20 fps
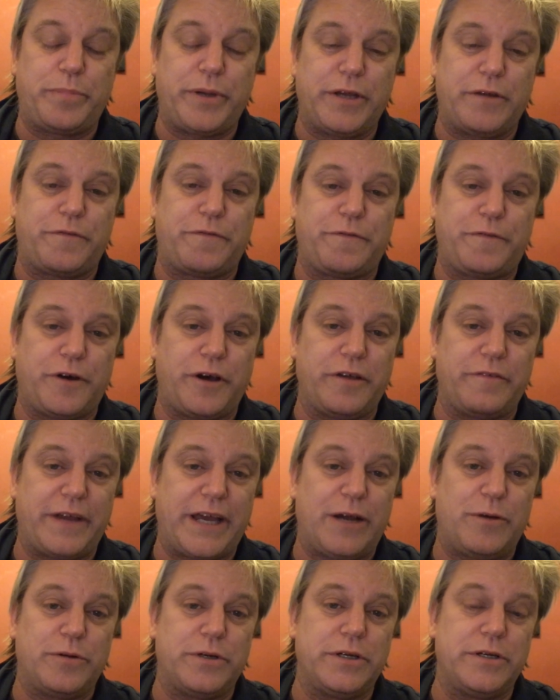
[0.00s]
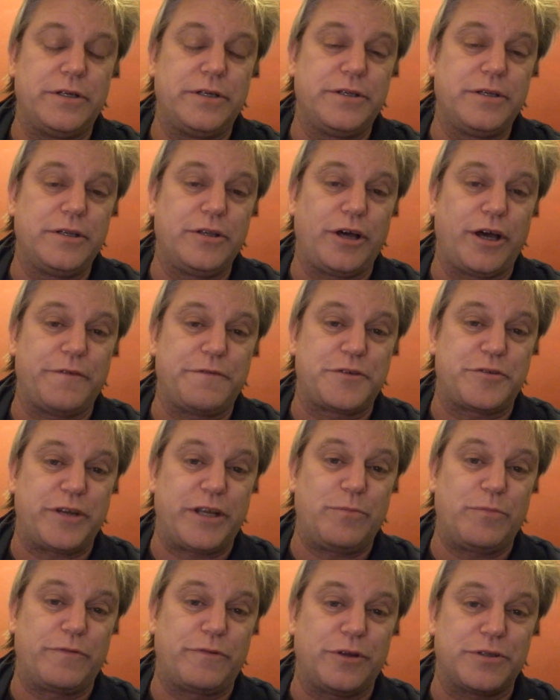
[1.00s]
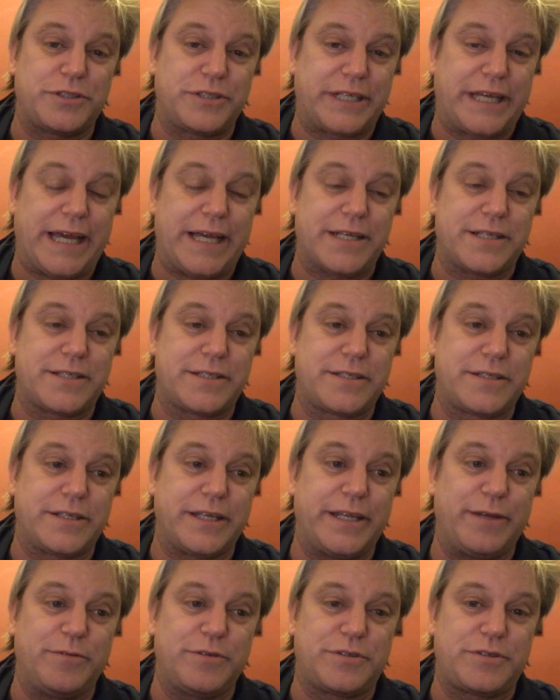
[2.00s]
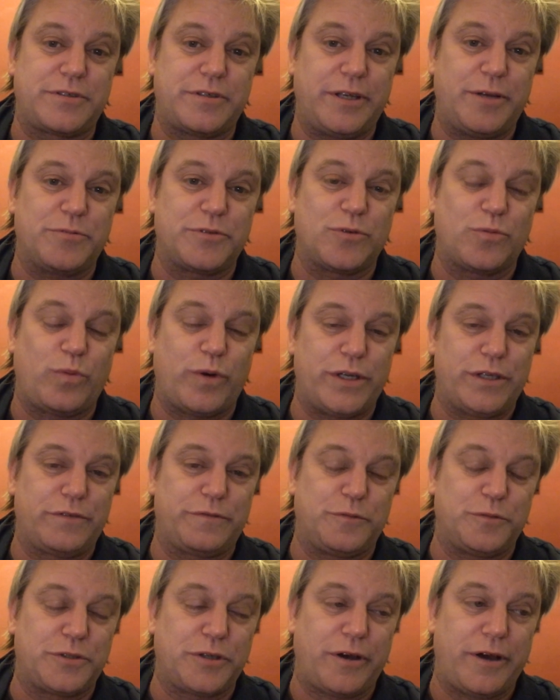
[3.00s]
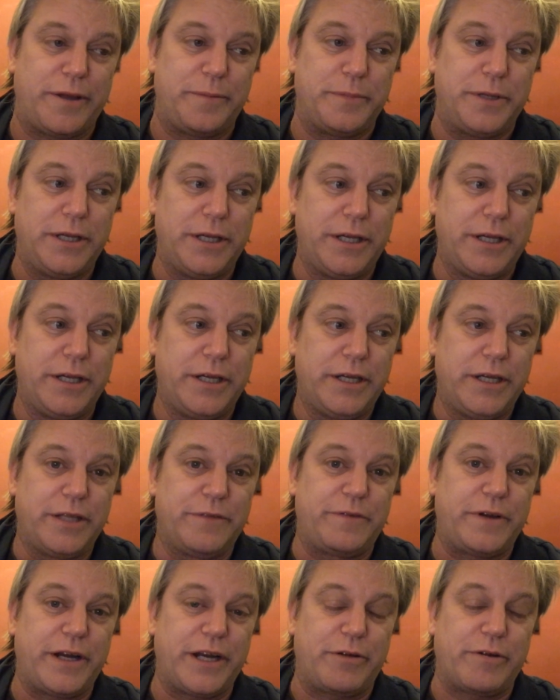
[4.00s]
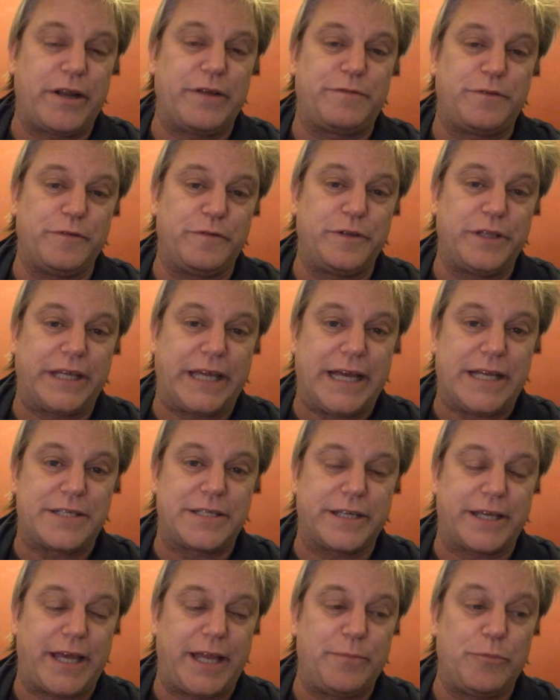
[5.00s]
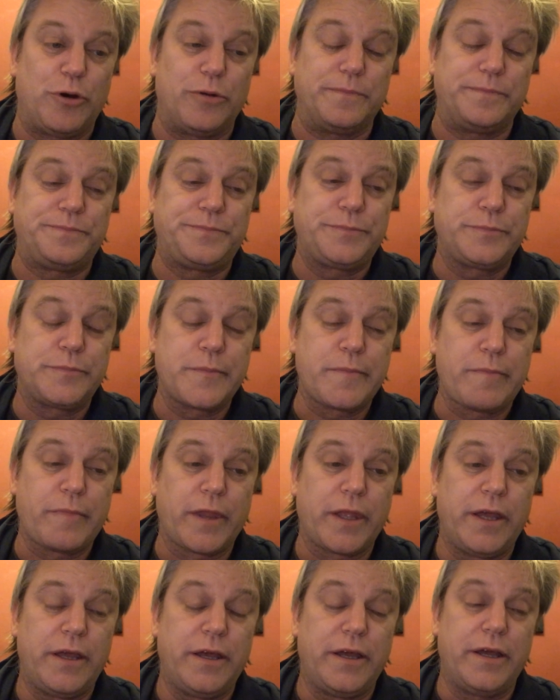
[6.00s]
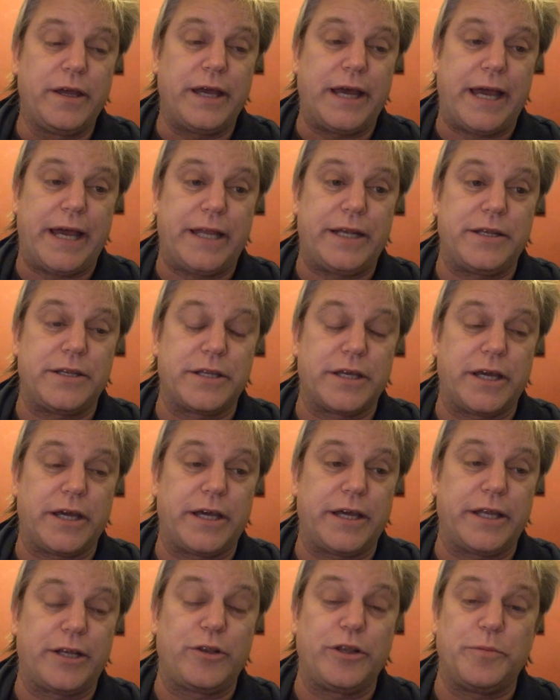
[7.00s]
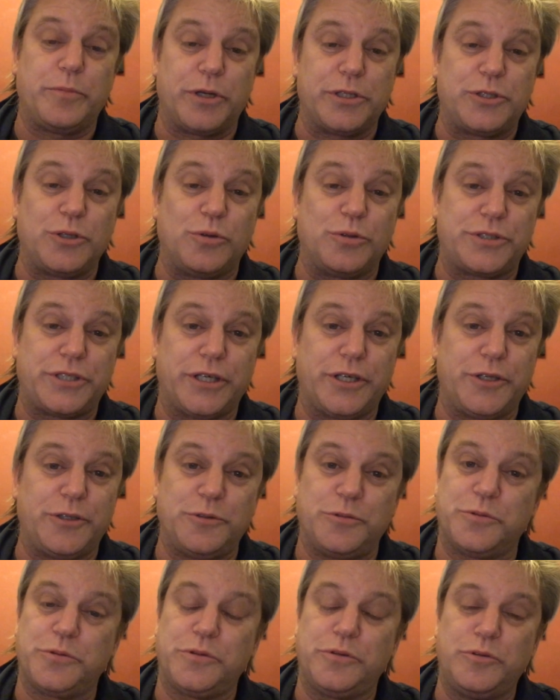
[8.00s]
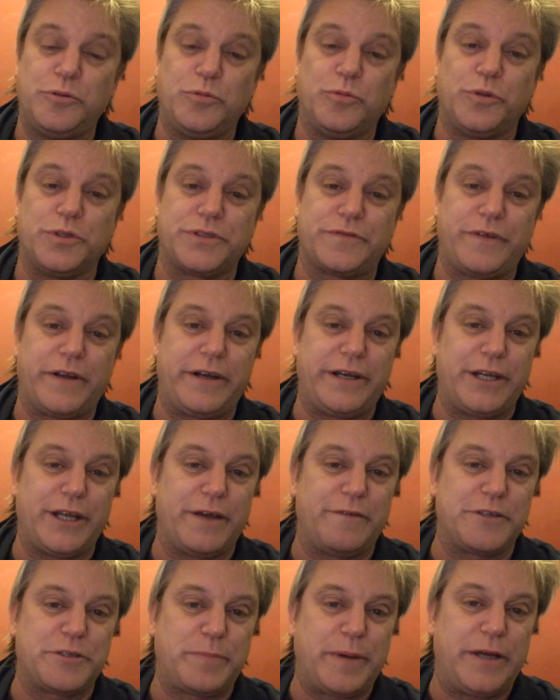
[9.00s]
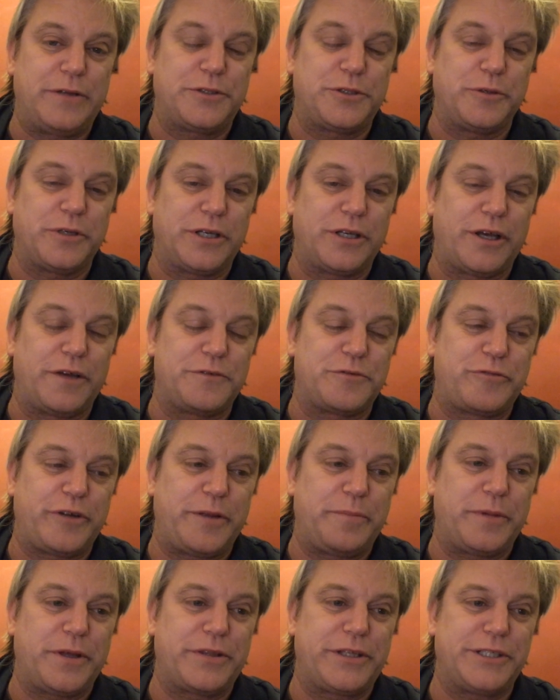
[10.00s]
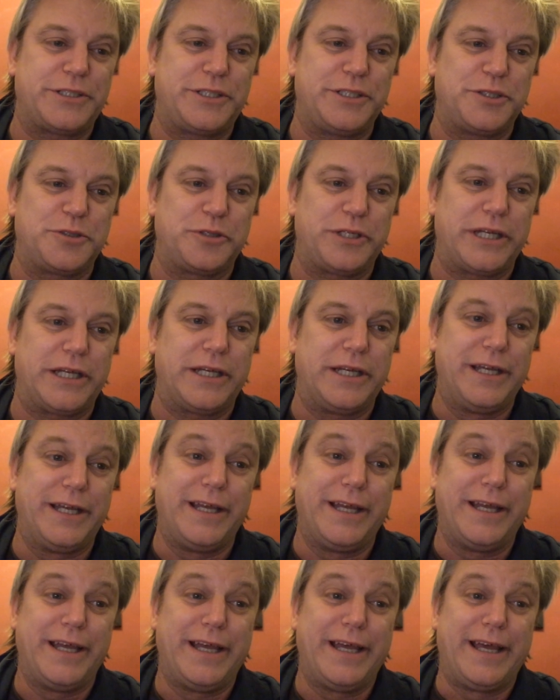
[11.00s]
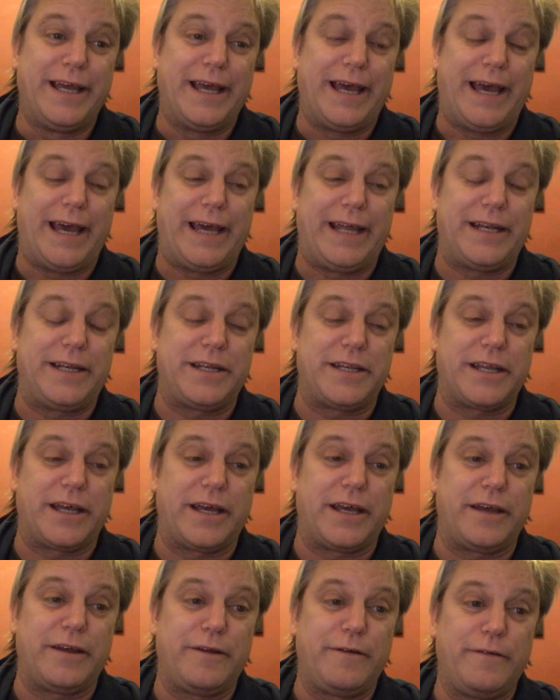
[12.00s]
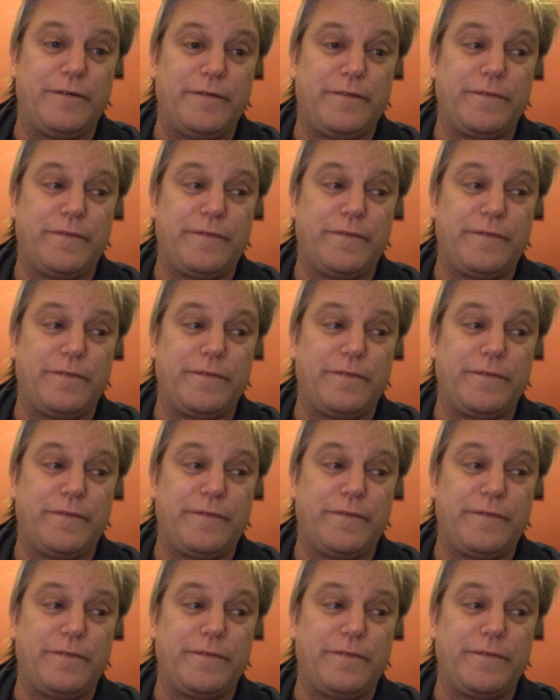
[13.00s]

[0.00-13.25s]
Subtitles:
a big 5-hour live stream with lots of guests and it was a wonderful time. Very grateful for the guests that came on and including my daughter who was very nervous about doing a live stream, but I think she enjoyed it. And I've